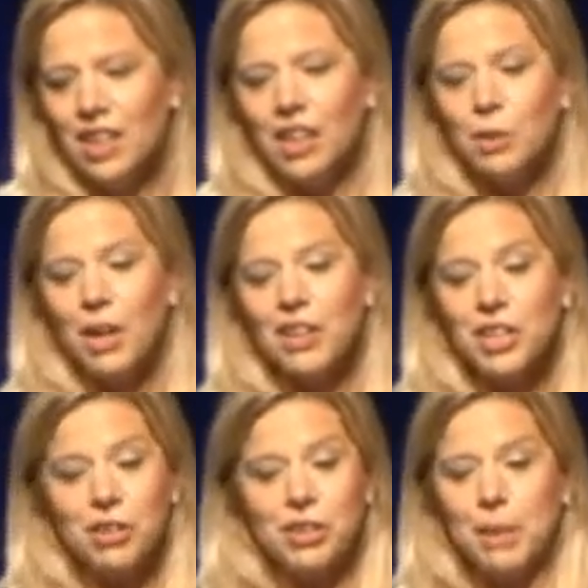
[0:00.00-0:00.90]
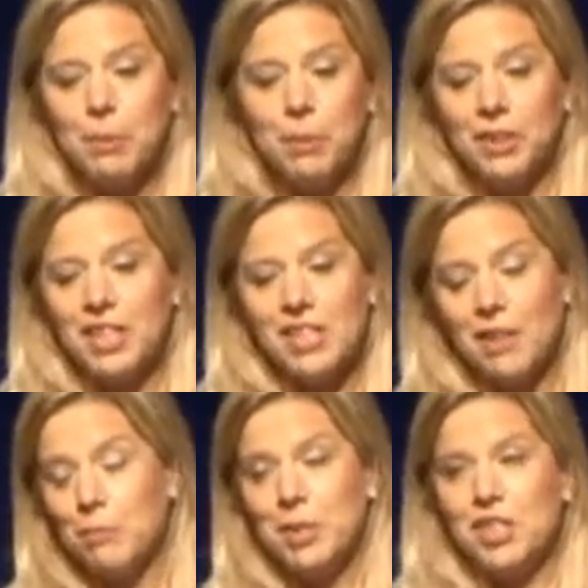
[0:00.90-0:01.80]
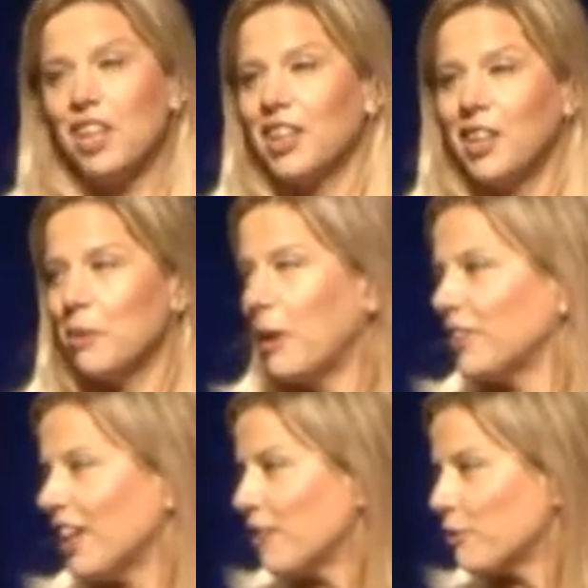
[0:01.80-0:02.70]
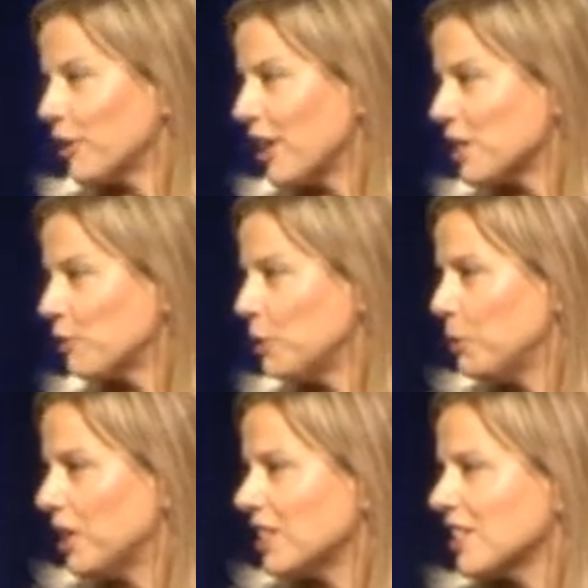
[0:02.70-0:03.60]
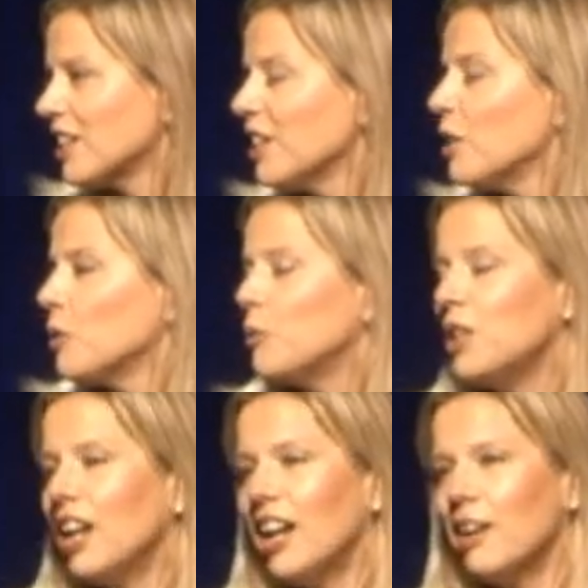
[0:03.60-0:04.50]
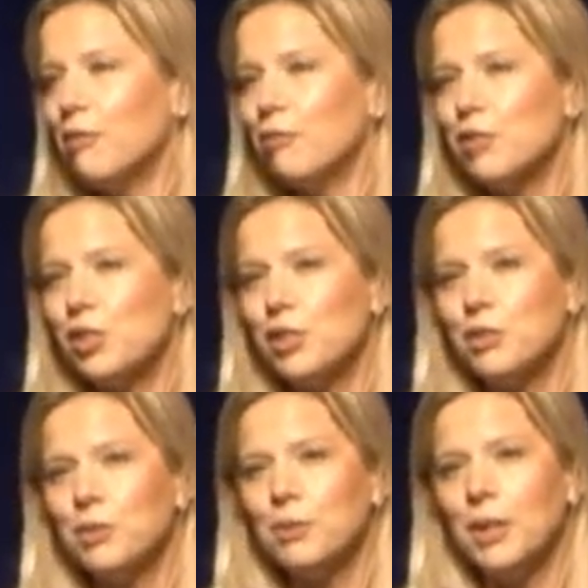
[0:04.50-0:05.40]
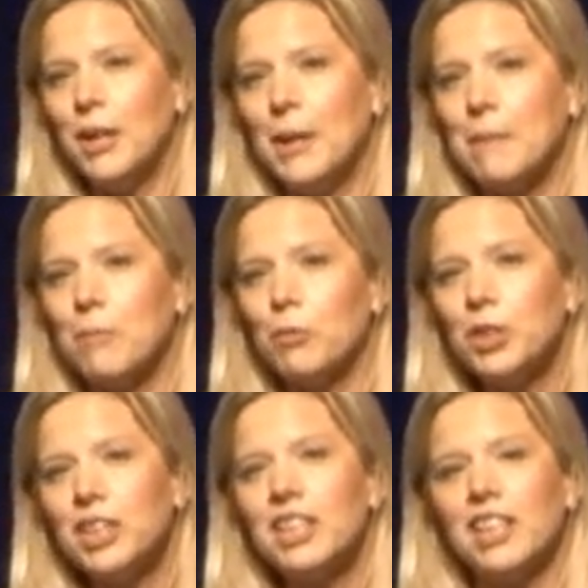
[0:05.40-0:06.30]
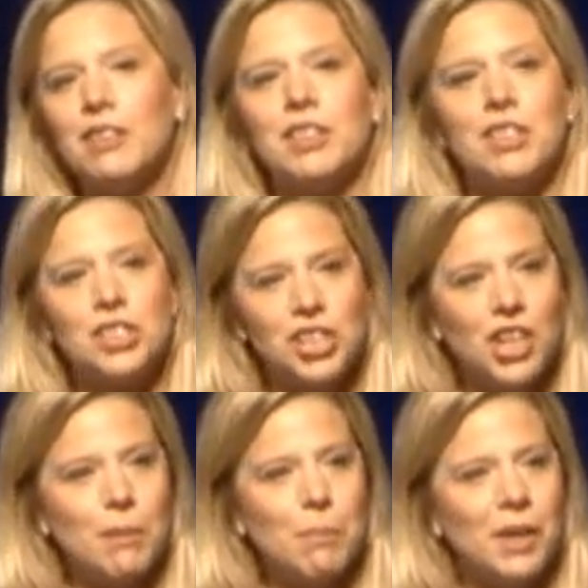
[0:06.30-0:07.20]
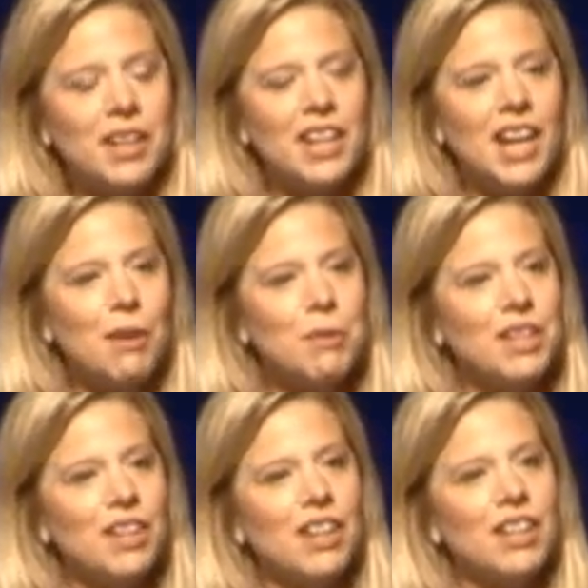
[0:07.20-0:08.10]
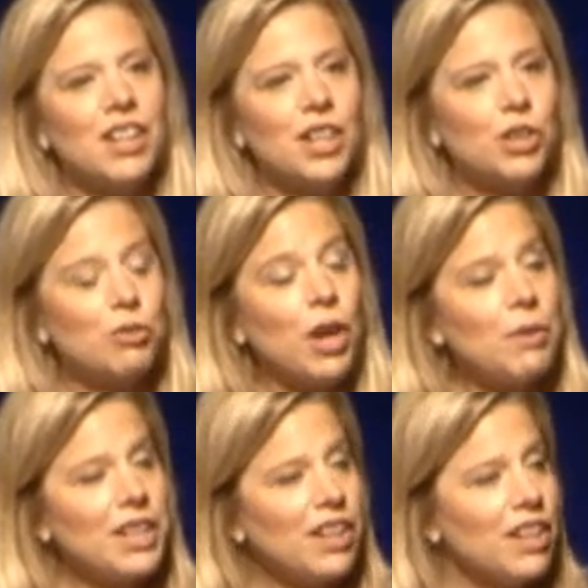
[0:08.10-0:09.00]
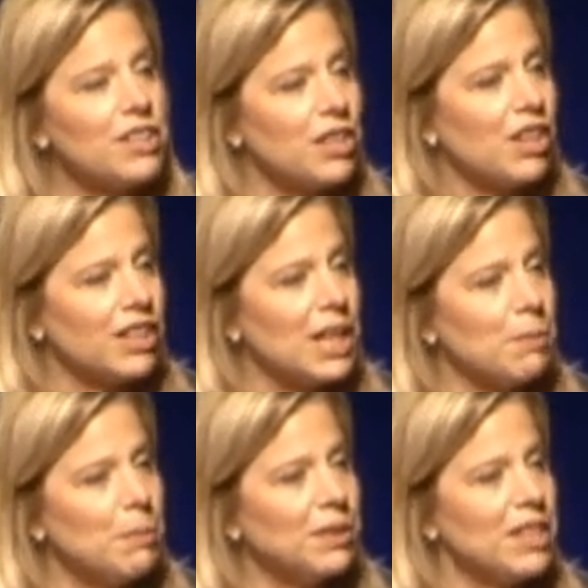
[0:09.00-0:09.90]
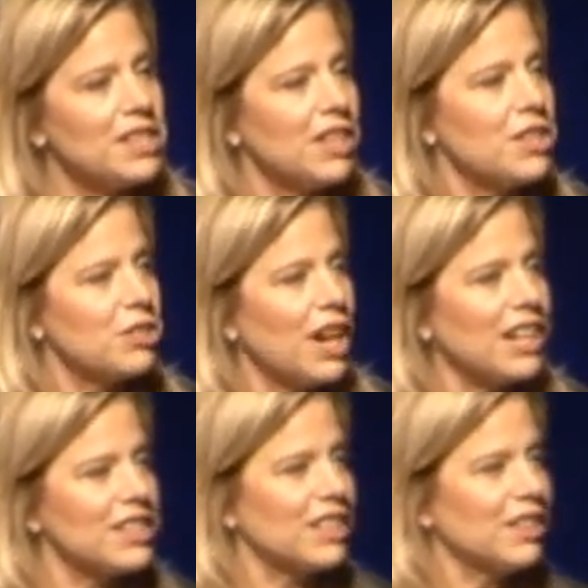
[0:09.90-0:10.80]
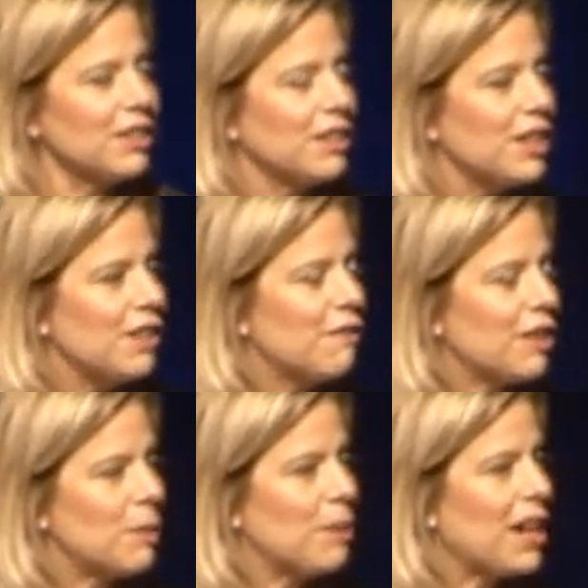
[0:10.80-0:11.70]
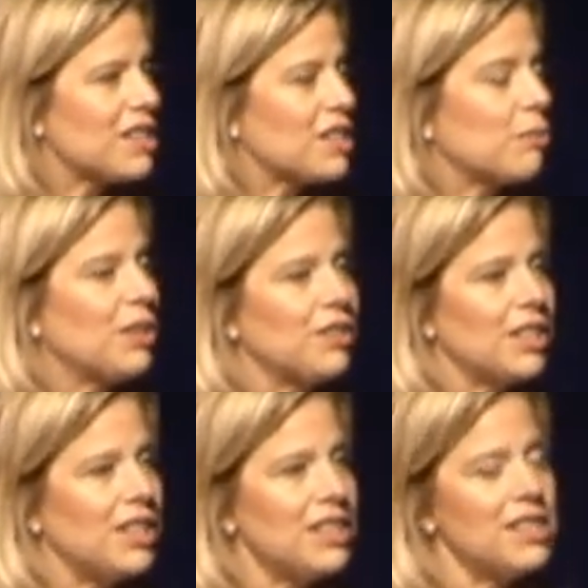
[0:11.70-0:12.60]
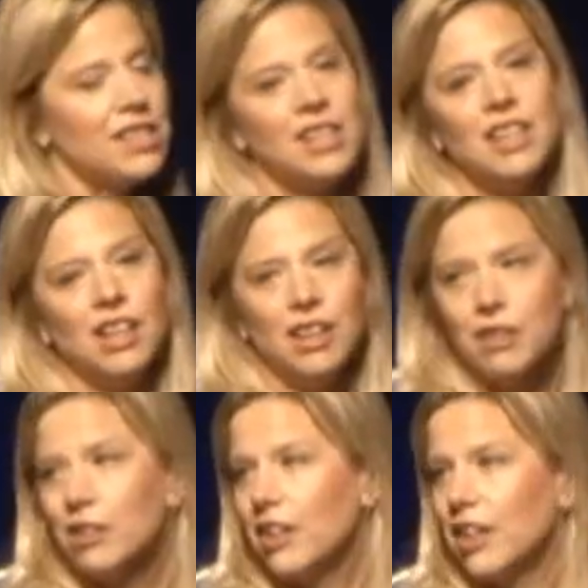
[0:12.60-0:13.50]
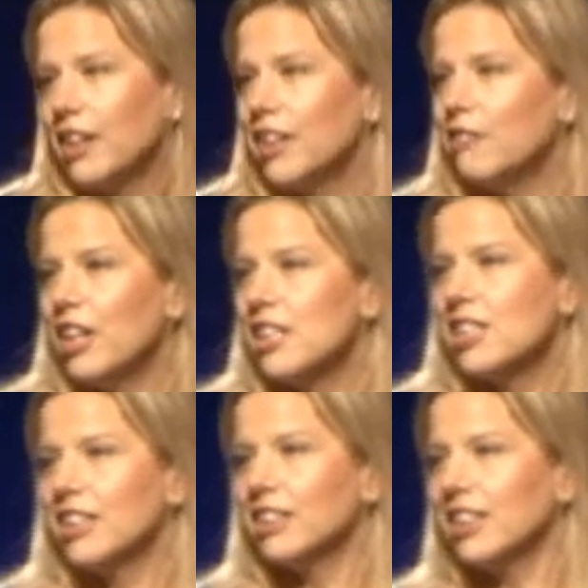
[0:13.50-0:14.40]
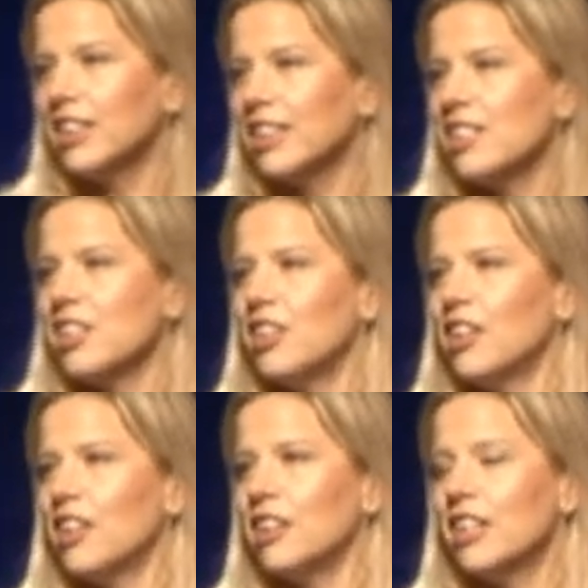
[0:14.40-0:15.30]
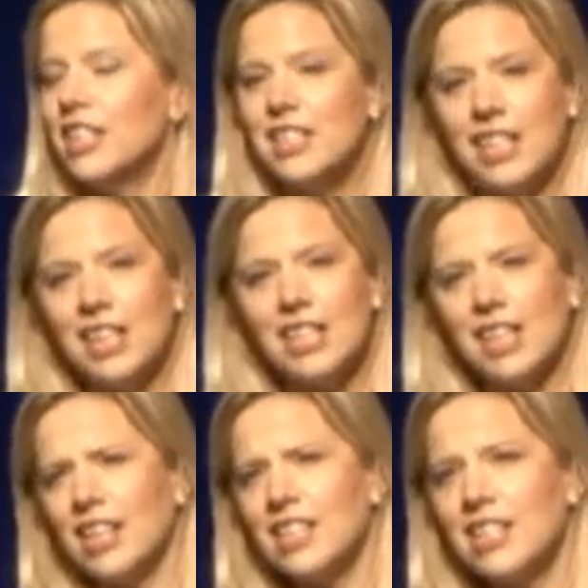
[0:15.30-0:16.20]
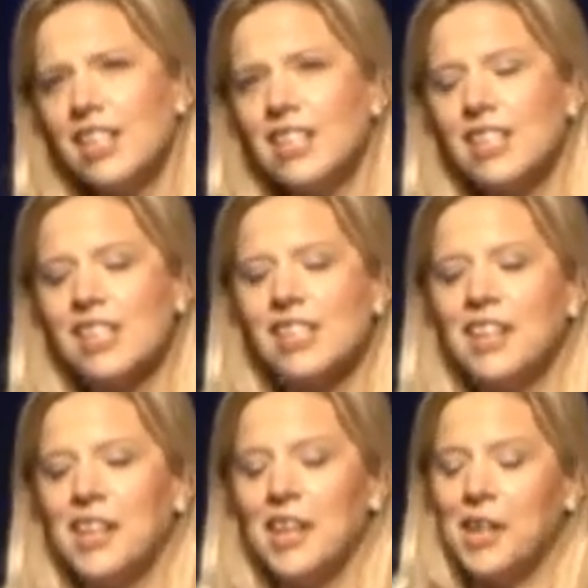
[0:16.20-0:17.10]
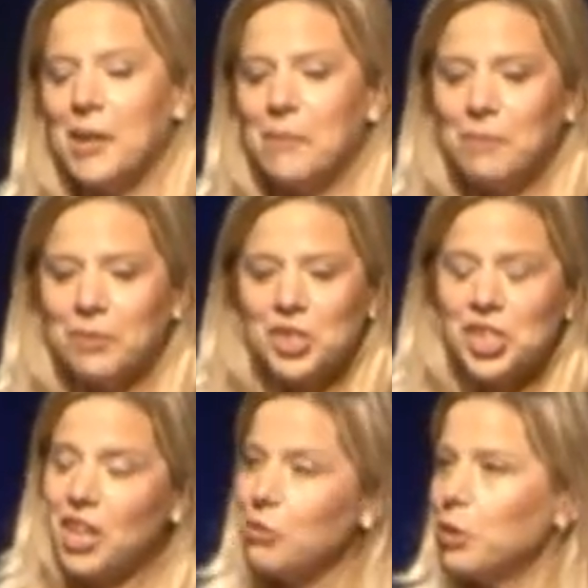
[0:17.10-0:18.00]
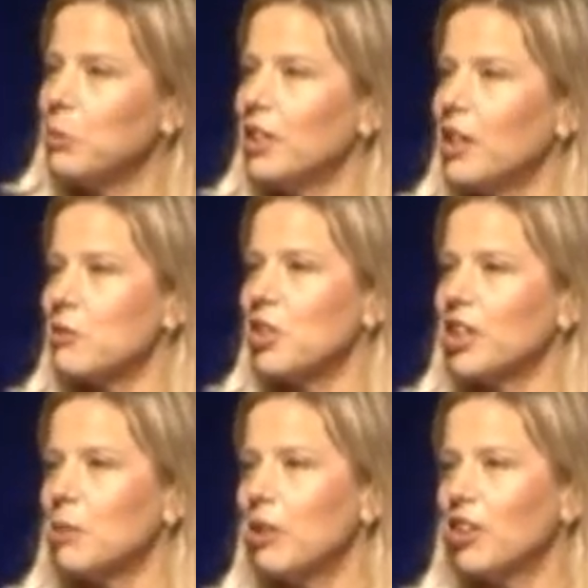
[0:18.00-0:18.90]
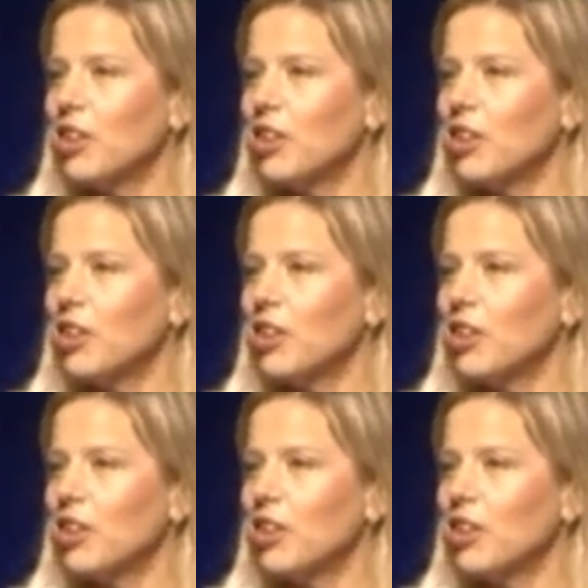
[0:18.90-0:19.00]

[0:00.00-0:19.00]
Acquire and grow capabilities. I've been talking all about that for the last few minutes. We have to really get sharp on how we are growing our capabilities and attracting the very best, whether it is our advanced analytics, our data scientists. Sharon Wibbett and I were talking about